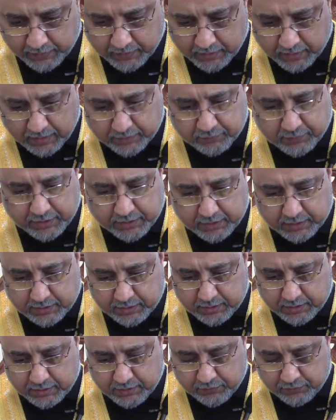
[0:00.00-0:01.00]
and we
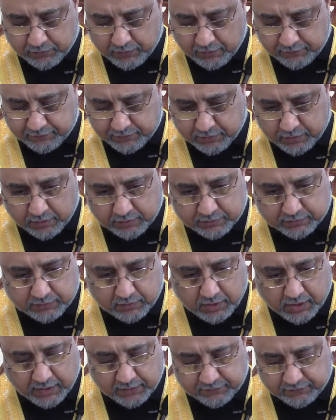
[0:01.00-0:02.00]
continue to offer our
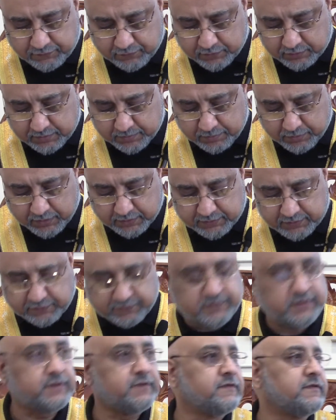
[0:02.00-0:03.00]
du'as for the
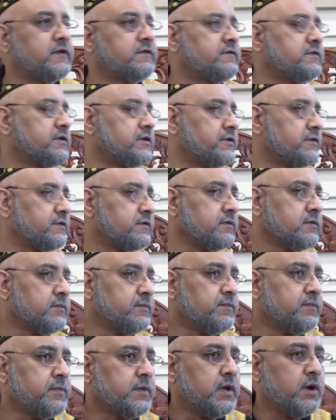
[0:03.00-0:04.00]
brothers and sisters
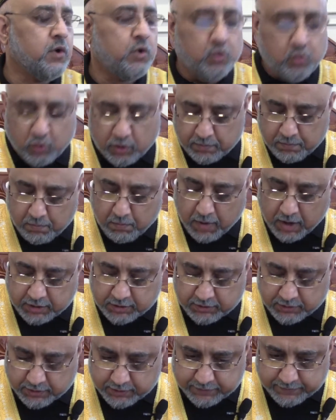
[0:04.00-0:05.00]
who were
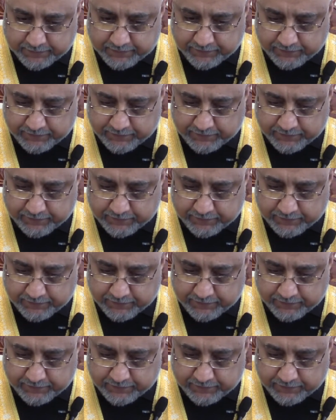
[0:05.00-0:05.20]
martyred